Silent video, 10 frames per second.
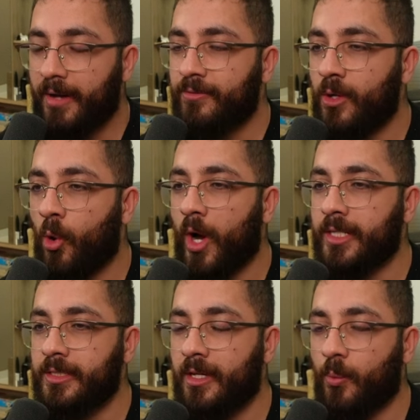I have no
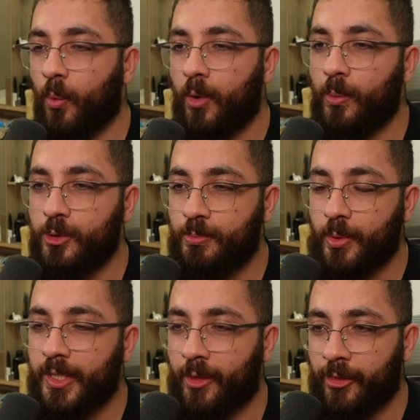idea what was
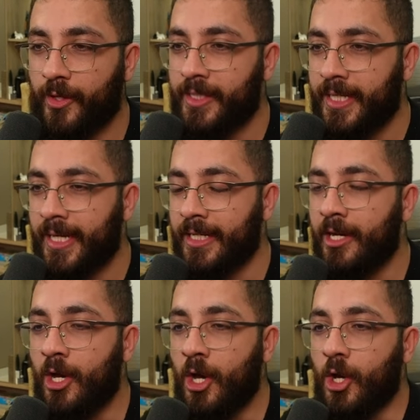Boogie thinking,
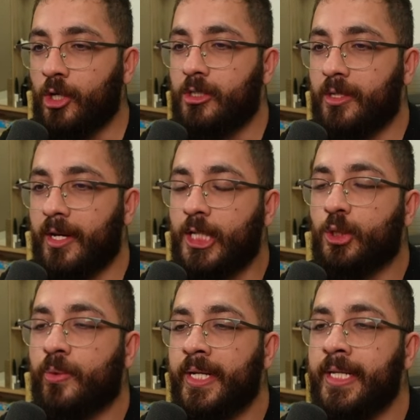
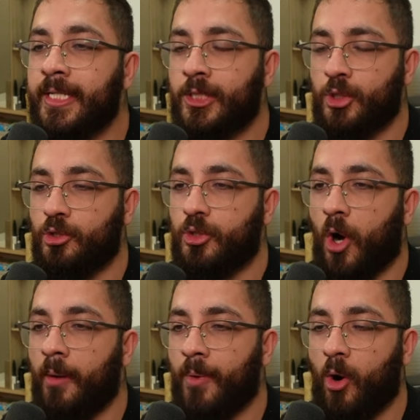agreeing to
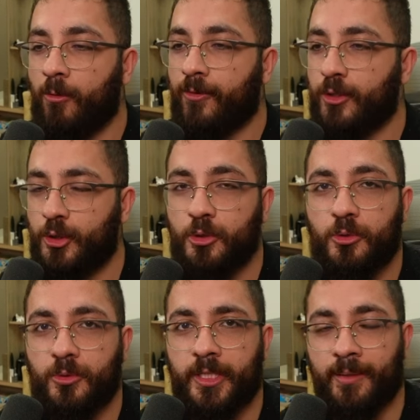come over
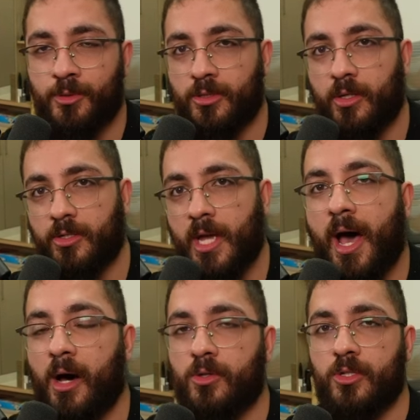to Keemstar's
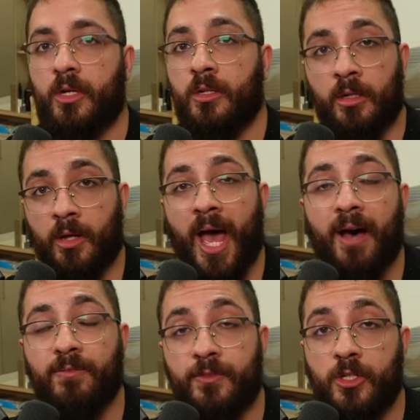house and
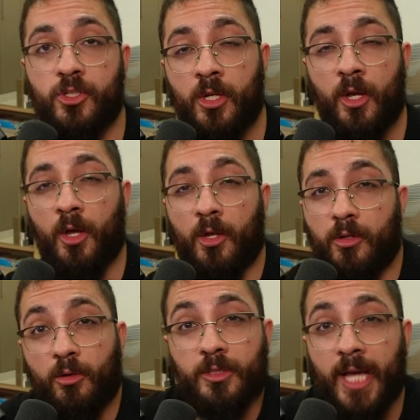have this
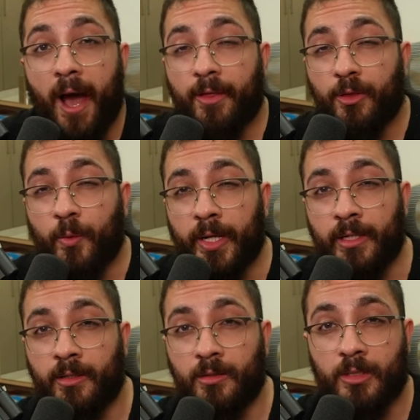
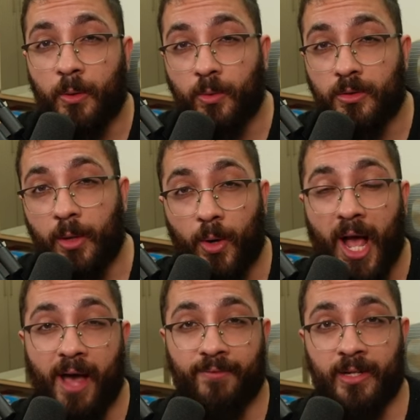gathering they, they were
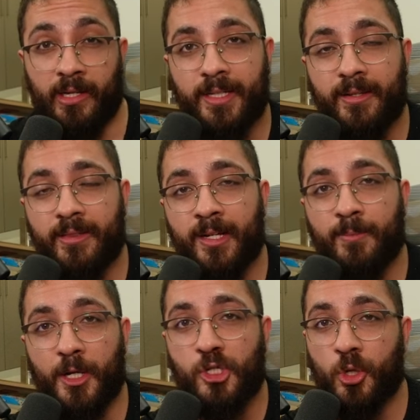having. Did he
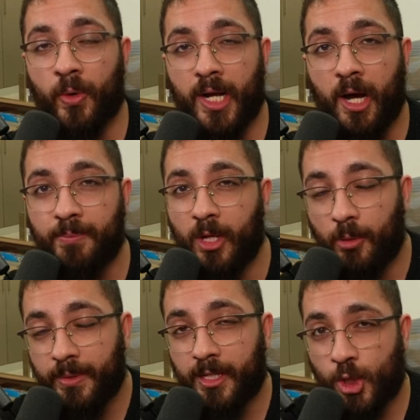think by showing up there
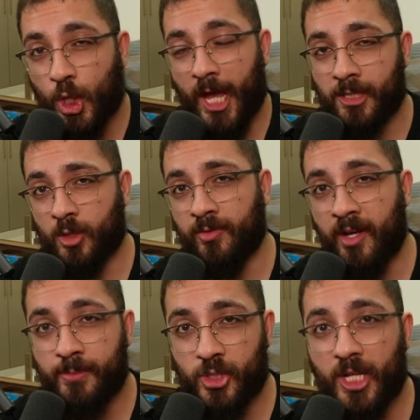will be a chance of
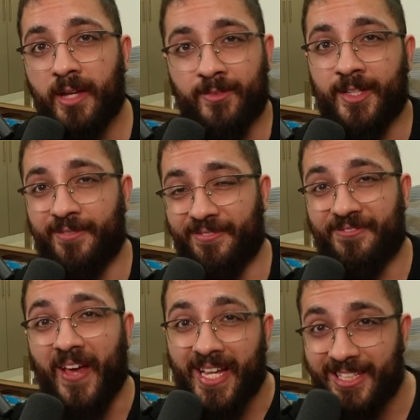him saving
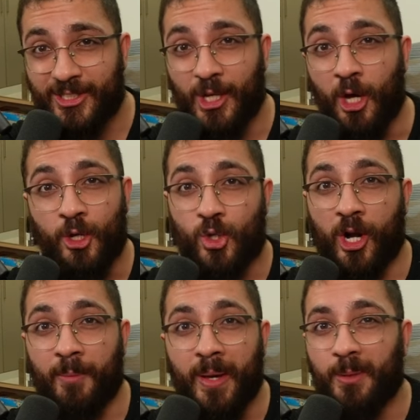face,
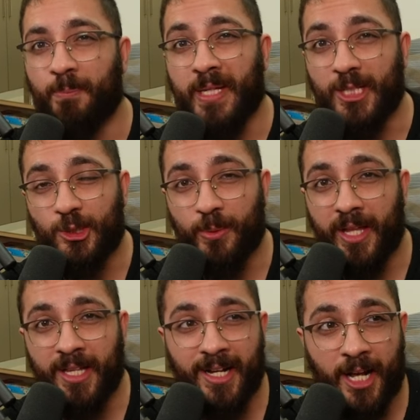trying to make peace
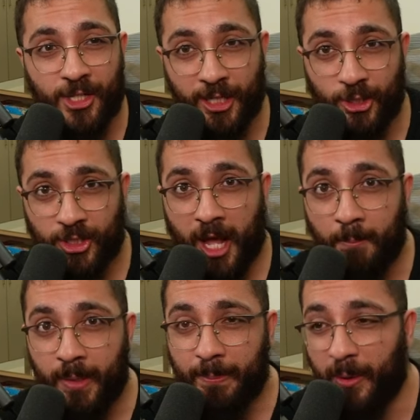with it? Hey guys, I just
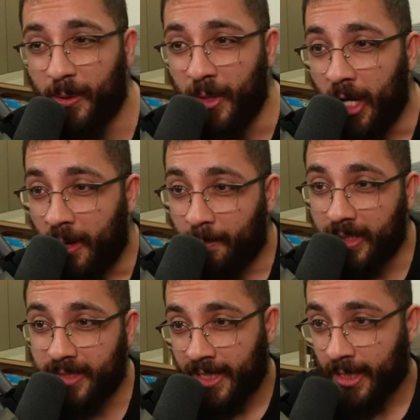scam people,
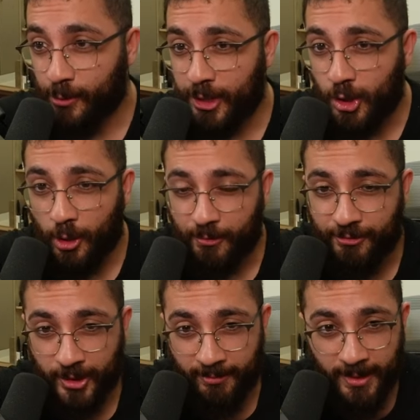but it was a joke.
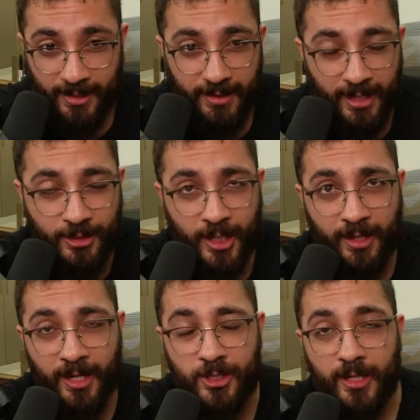Forgive me,
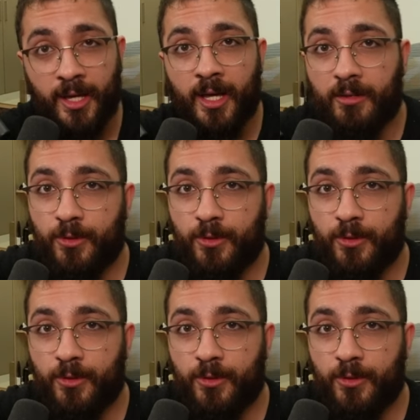handshake, handshake.